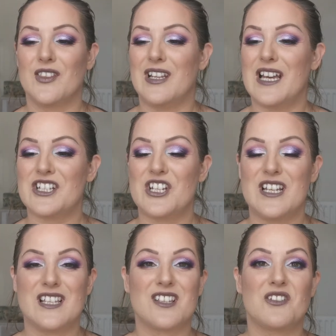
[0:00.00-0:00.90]
The
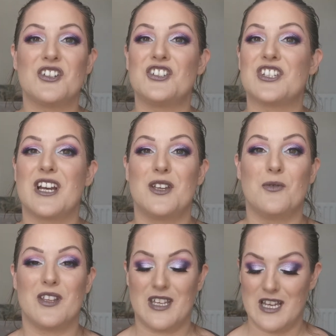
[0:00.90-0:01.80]
lashes, couldn't tell you
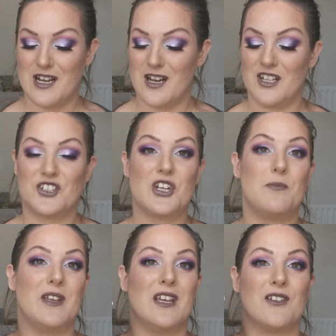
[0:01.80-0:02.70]
what they are,
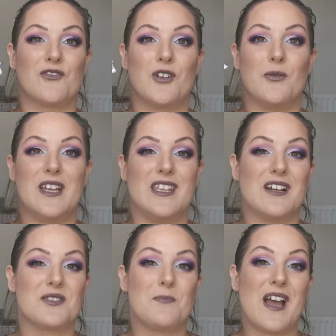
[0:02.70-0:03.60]
Dopey here threw away the
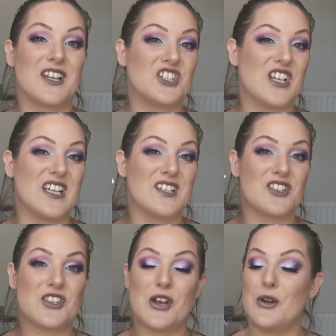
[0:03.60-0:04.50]
outer packaging
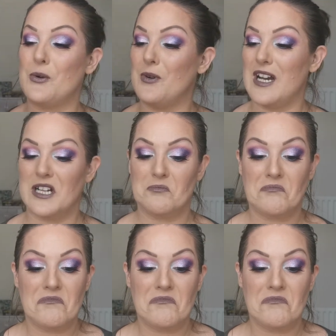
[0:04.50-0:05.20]
so uh,